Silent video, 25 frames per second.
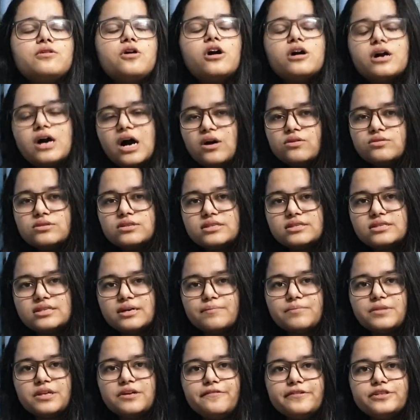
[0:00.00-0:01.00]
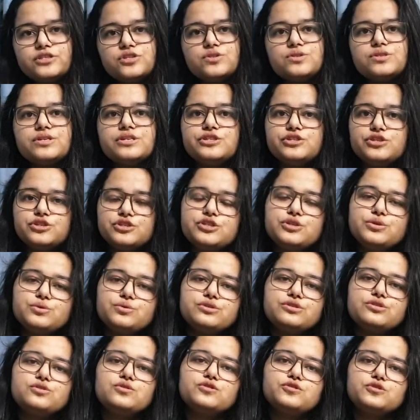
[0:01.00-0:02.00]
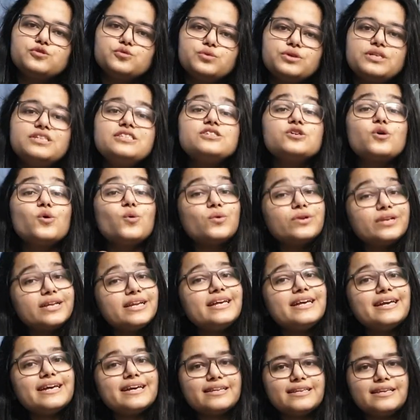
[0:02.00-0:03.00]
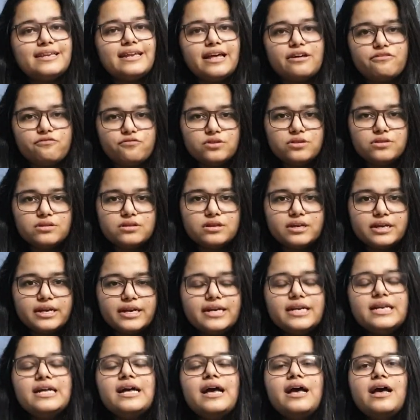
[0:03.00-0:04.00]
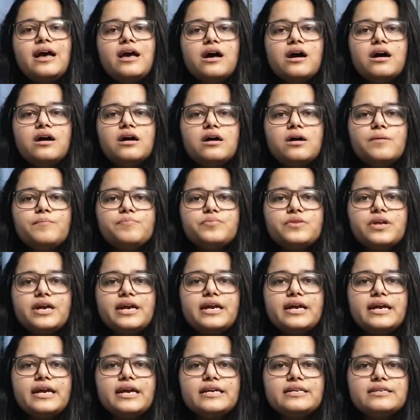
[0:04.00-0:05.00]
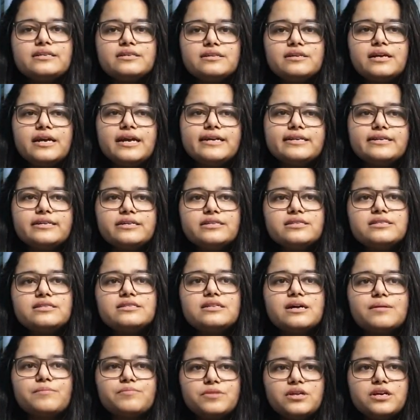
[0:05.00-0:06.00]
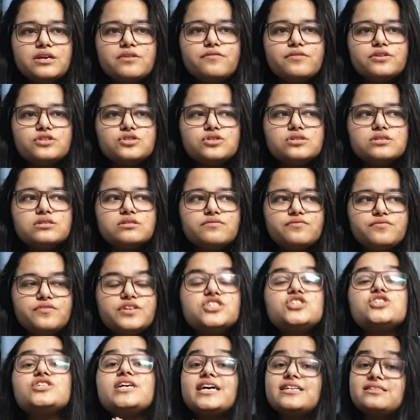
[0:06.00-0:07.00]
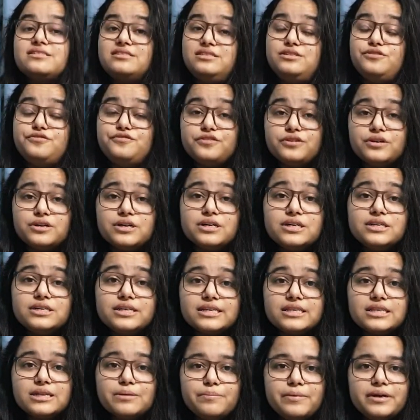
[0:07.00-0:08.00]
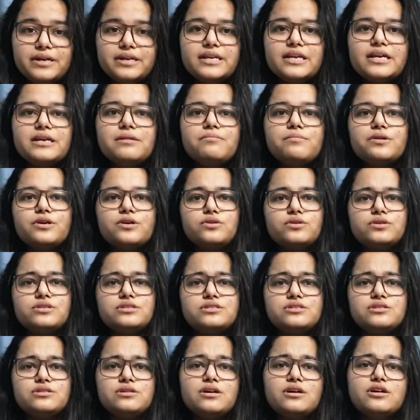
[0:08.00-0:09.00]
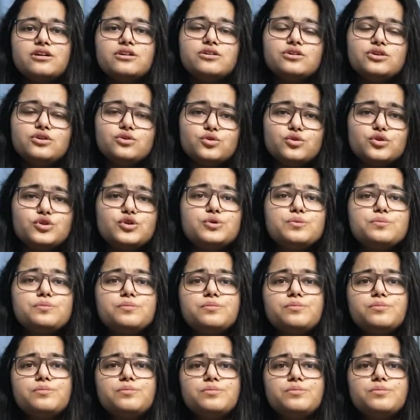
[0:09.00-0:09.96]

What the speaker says: accounts is something which is introduced to students only in 11th grade, it is something which gets difficult in the beginning, because you